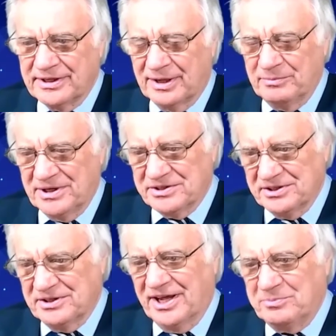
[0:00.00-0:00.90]
That means
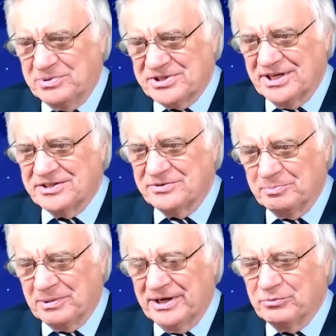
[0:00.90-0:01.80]
that 9% of the
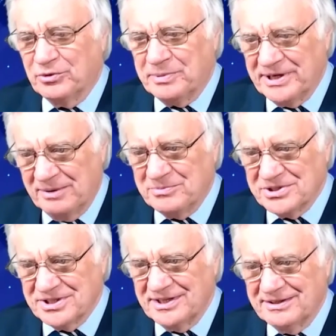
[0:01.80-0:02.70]
plane would be
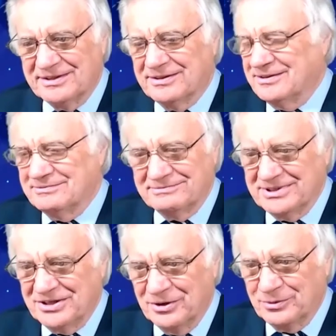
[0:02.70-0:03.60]
empty,
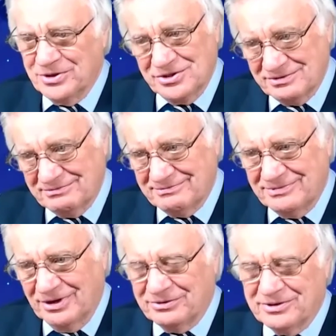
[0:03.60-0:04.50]
you know, which is
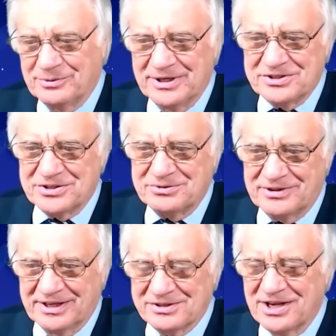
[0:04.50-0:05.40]
not the way to do
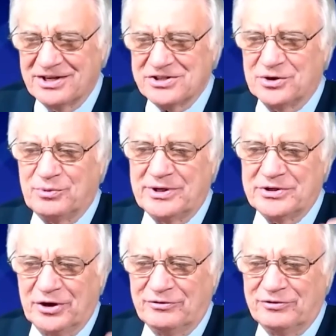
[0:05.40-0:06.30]
things. So
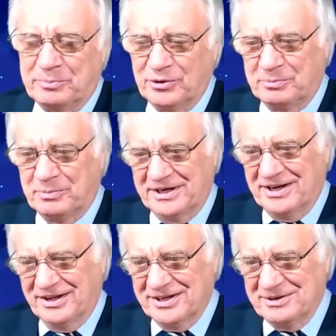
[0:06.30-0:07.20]
we'd overbook by
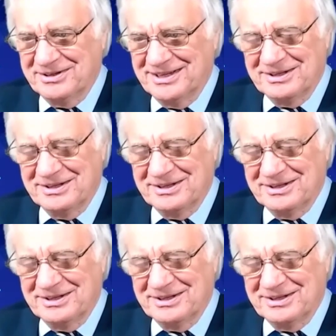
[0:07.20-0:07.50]
9.